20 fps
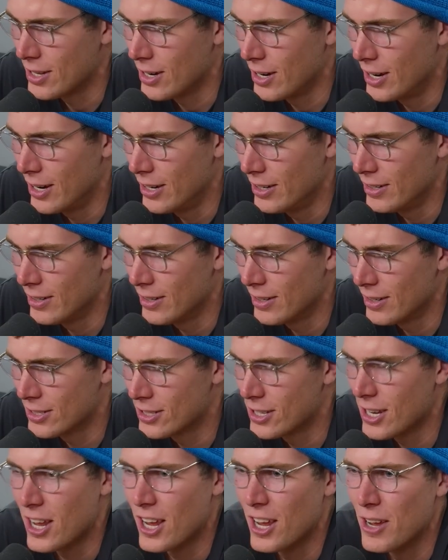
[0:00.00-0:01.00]
there, and I
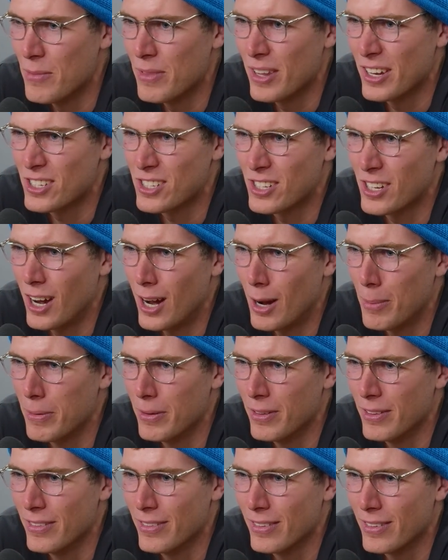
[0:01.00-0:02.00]
see him, and they stop,
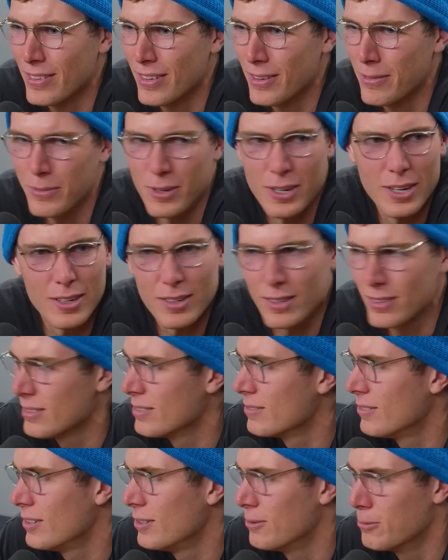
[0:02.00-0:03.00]
and I'm like,
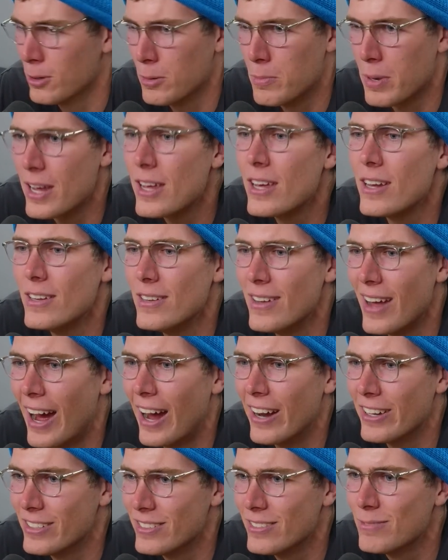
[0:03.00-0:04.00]
what in the world? But he
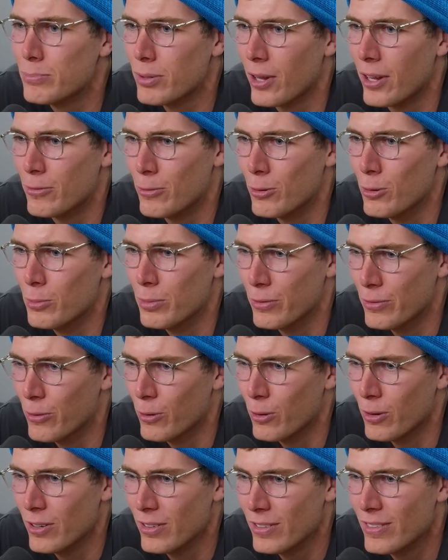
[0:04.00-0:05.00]
had blood rule
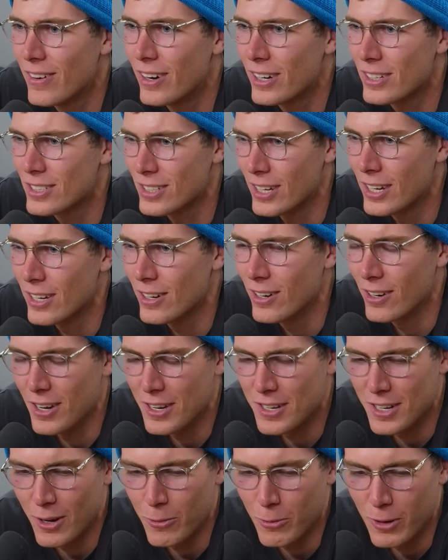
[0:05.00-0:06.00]
before, so he had
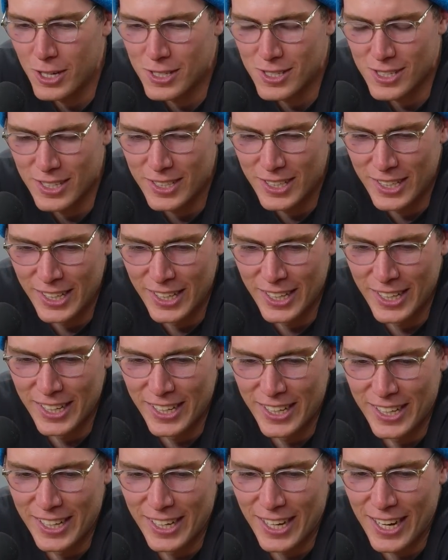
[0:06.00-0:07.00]
already done it once, and
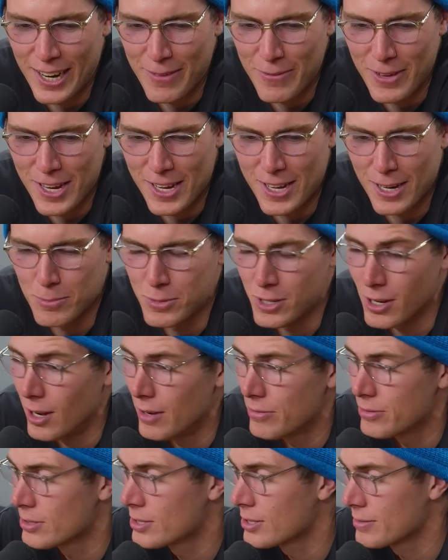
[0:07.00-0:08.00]
he comes
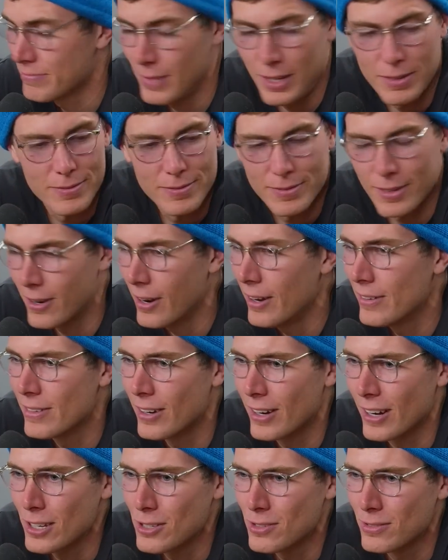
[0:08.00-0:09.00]
off, and I was like, no, all right,
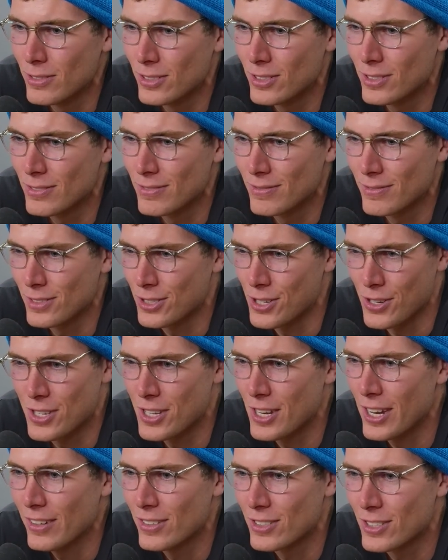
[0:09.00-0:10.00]
I guess let's do
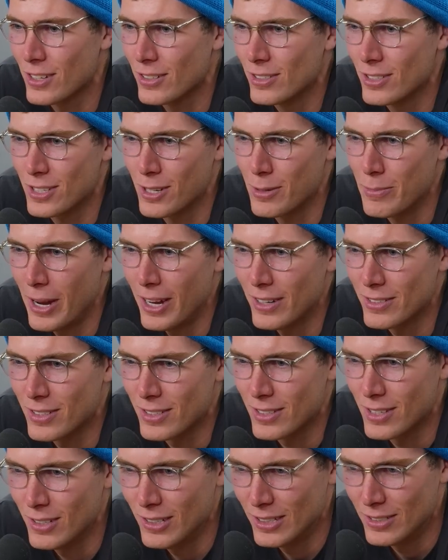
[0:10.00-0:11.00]
this again. Let's go to center bounce.
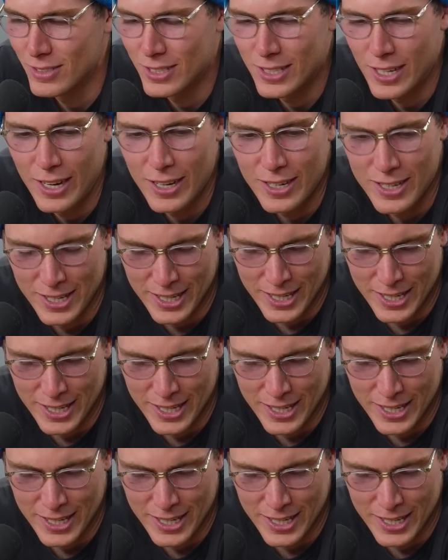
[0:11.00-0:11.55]
Let's do it. So I